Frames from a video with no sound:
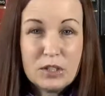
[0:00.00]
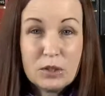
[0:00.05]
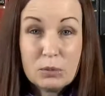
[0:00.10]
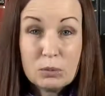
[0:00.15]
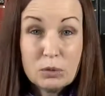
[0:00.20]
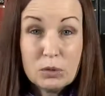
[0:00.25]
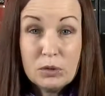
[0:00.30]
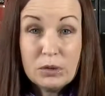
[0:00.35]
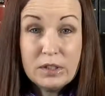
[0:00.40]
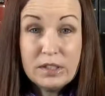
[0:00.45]
are
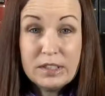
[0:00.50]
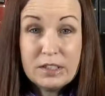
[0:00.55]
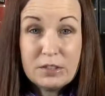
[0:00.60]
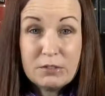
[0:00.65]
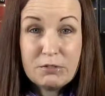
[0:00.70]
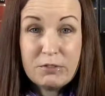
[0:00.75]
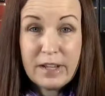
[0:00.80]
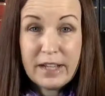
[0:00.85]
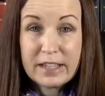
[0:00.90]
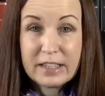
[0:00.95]
rooted in the
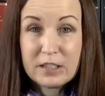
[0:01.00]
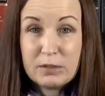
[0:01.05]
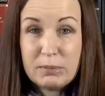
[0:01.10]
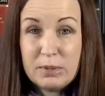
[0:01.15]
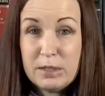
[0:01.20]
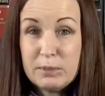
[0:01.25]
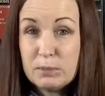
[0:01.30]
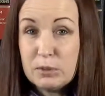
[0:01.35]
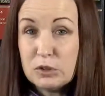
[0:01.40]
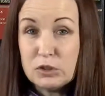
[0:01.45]
fact that
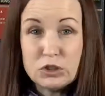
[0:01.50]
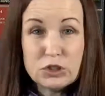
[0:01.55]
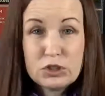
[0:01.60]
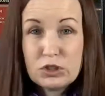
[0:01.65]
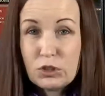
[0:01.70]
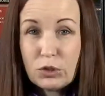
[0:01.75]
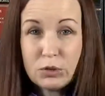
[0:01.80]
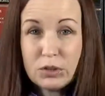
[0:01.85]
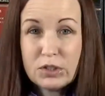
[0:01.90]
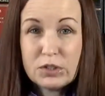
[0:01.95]
people just
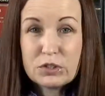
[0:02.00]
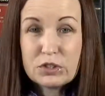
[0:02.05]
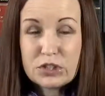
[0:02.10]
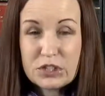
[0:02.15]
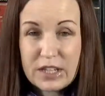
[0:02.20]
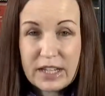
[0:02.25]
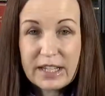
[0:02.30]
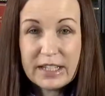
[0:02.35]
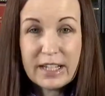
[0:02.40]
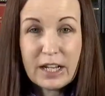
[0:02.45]
don't
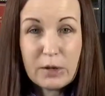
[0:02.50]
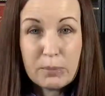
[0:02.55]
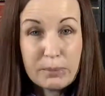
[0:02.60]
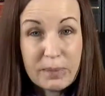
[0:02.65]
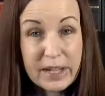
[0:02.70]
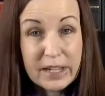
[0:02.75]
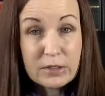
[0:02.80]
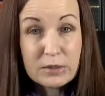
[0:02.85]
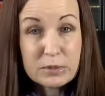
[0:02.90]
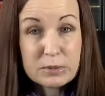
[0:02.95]
understand how
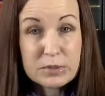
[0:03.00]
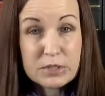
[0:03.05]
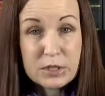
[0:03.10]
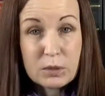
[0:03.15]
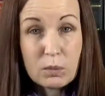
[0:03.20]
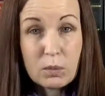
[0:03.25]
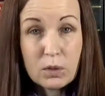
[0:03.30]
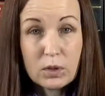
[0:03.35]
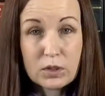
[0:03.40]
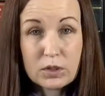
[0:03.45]
bankruptcy
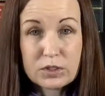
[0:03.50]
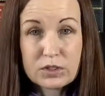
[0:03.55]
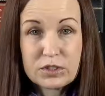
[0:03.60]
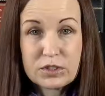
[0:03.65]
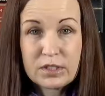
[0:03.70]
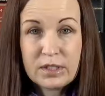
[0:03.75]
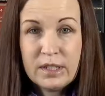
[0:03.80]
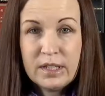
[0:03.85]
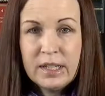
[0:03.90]
works.